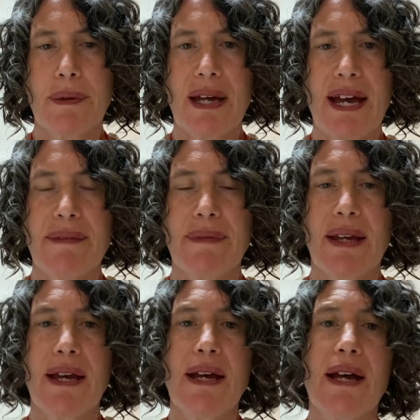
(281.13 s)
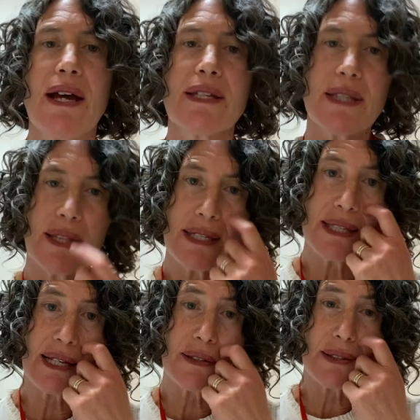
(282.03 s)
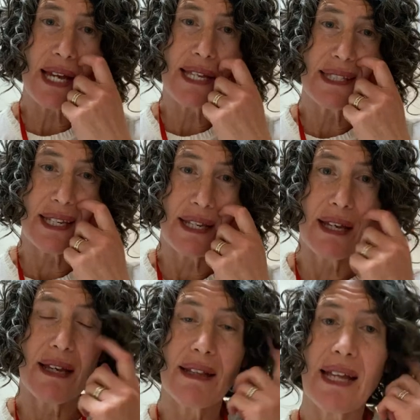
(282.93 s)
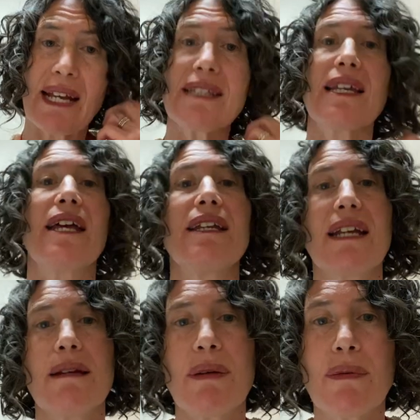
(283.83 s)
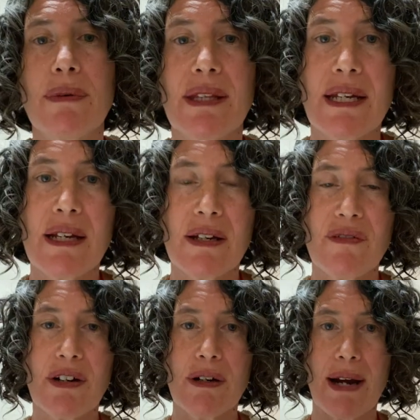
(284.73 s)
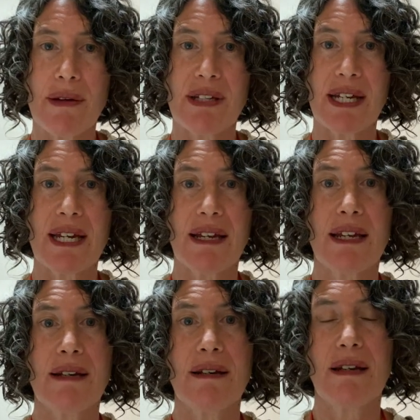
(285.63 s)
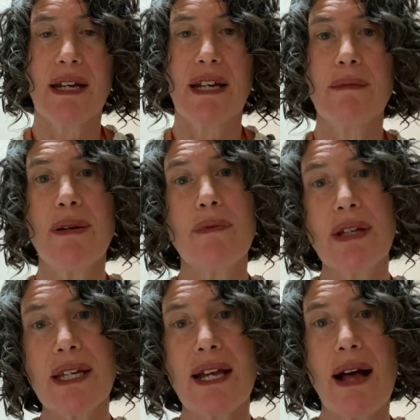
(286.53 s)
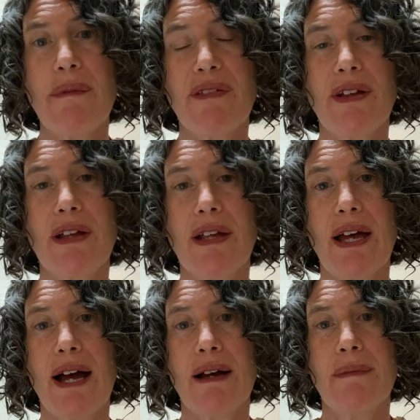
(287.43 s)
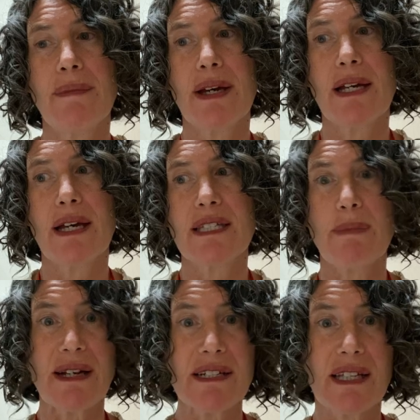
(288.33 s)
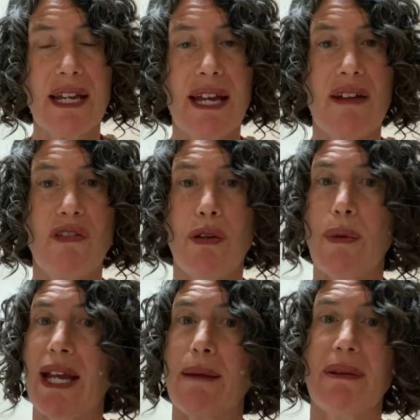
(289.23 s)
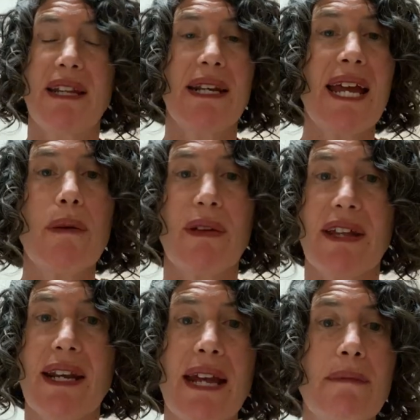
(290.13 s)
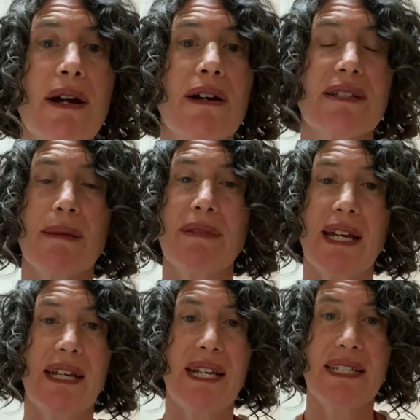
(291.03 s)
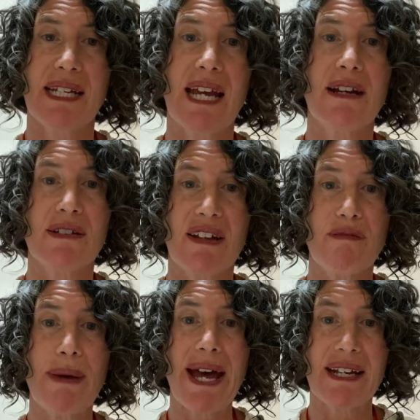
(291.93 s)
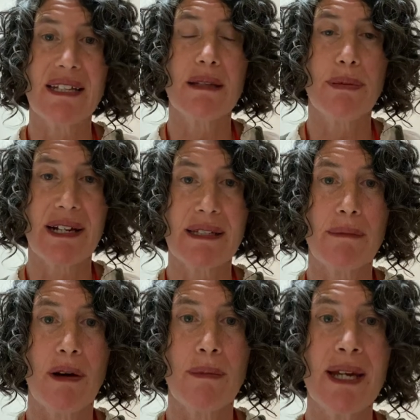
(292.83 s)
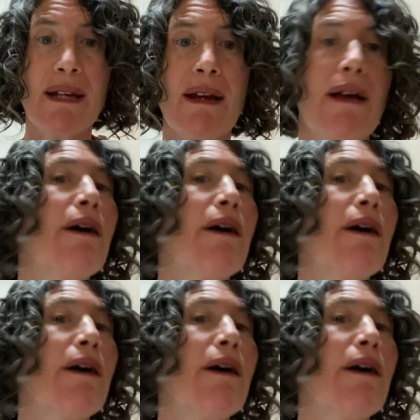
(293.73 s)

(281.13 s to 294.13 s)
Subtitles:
Okay, so this exercise, like I said, it can be really good for grounding. It can be really helpful, especially if you wake up in the night with a nightmare or something and need to get yourself back into the present moment,